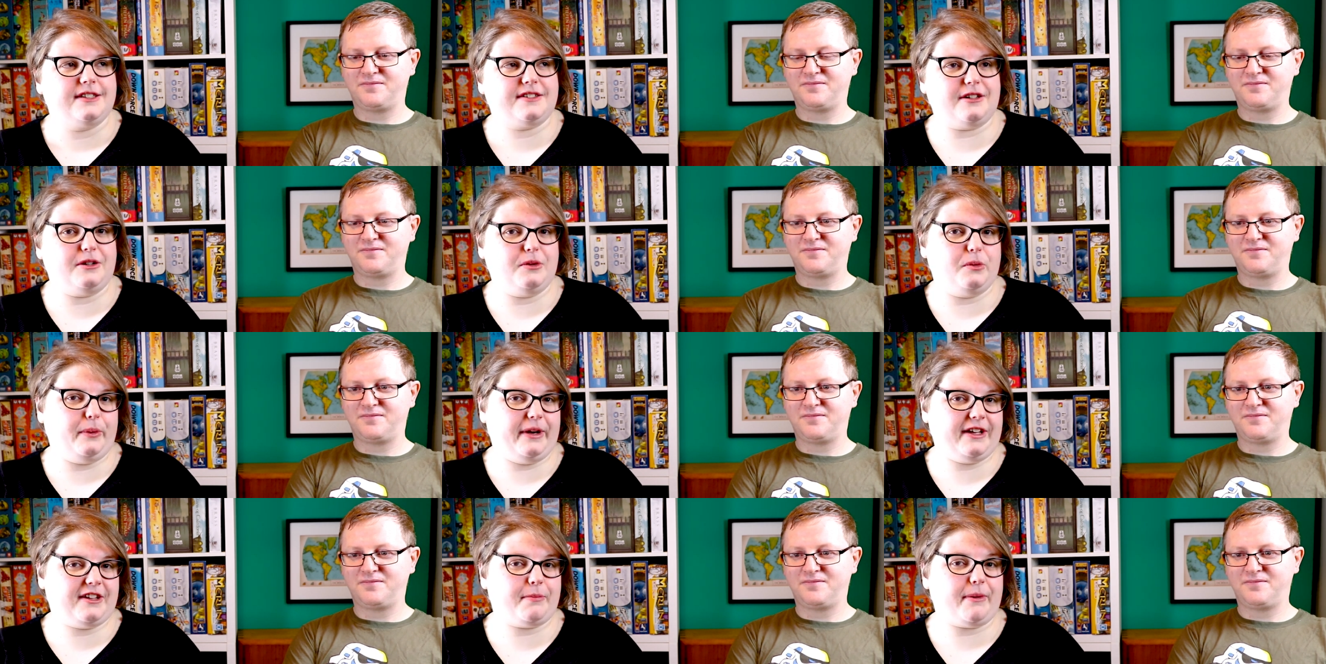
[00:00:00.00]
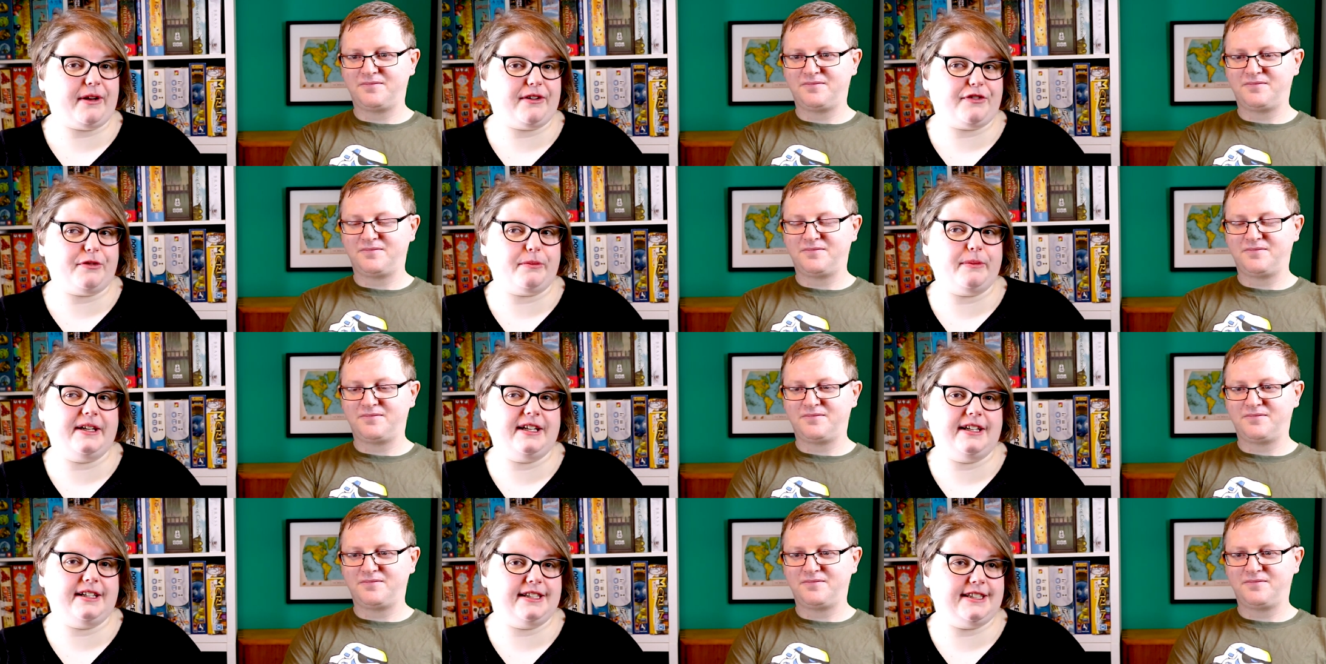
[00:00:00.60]
Speaker 1: So Wingspan for
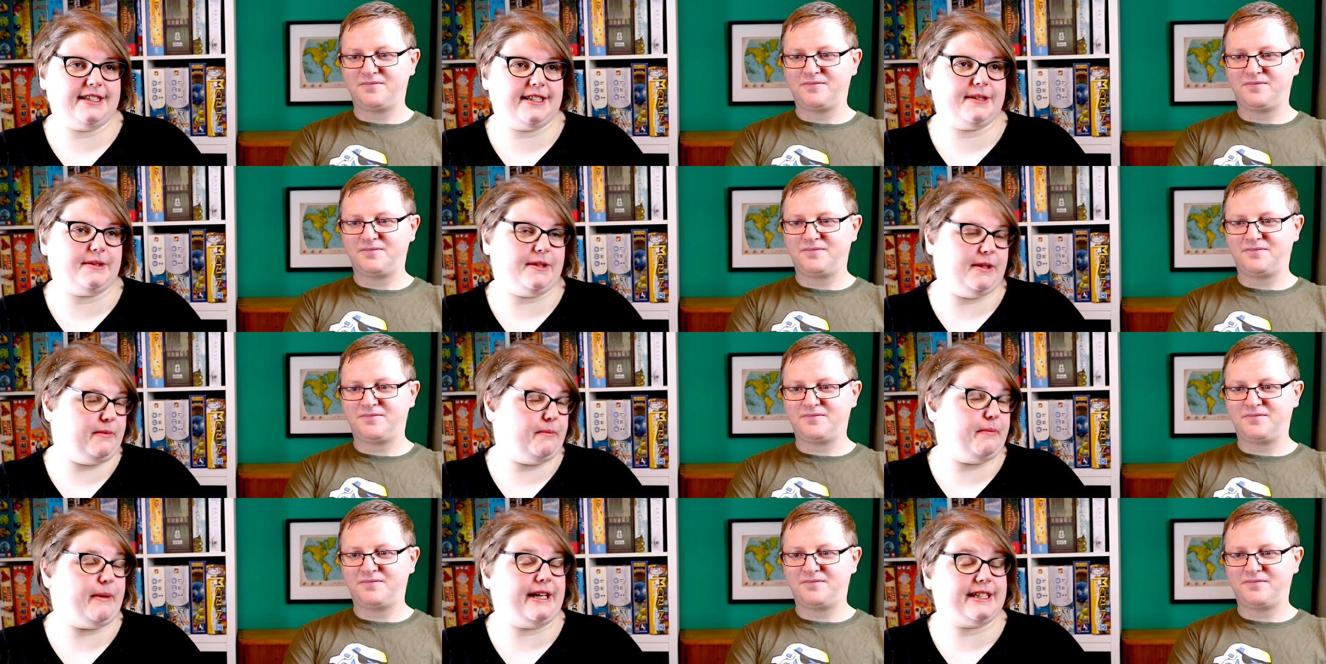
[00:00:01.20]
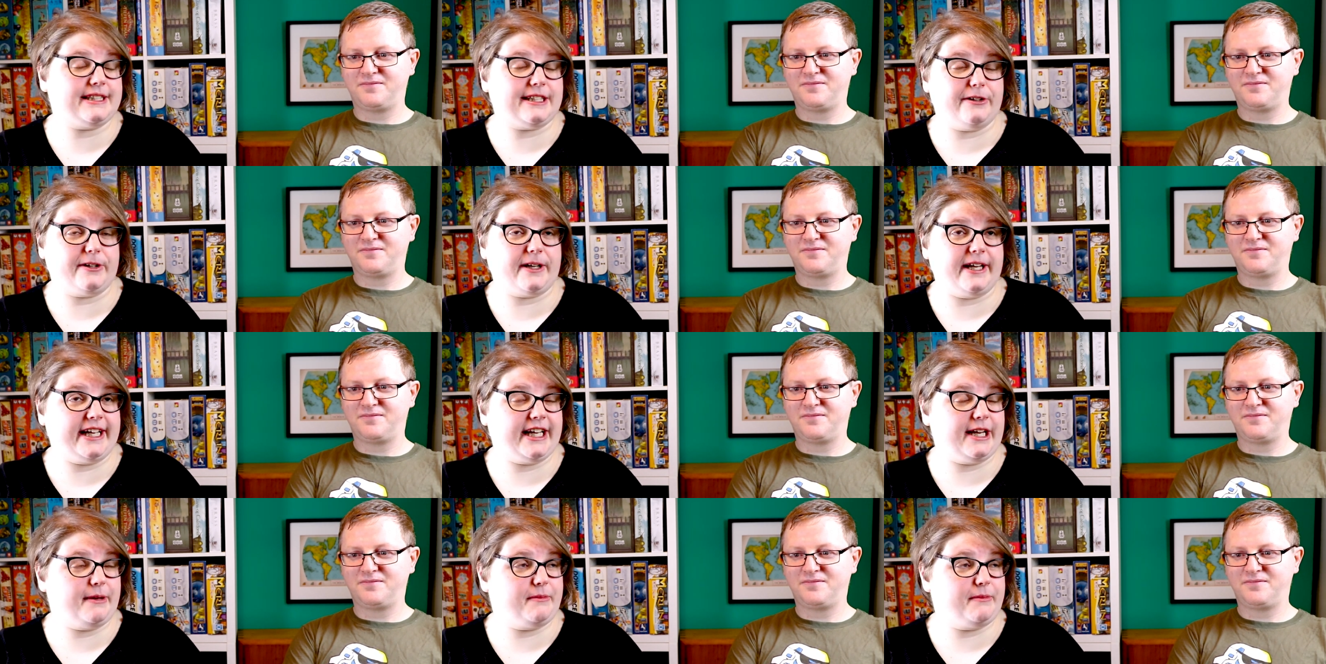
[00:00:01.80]
me is the best looking